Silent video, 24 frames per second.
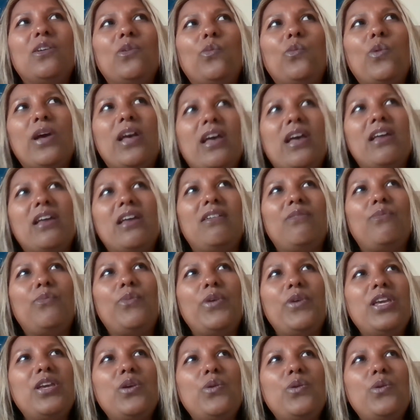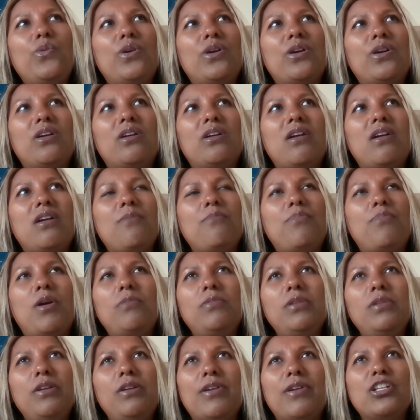when we were
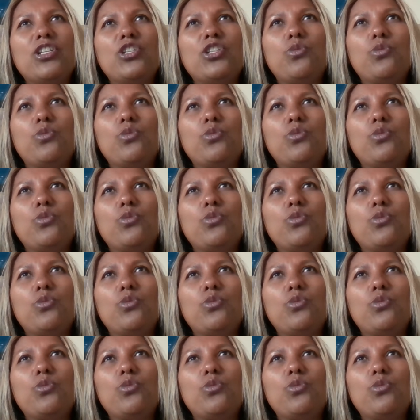probably around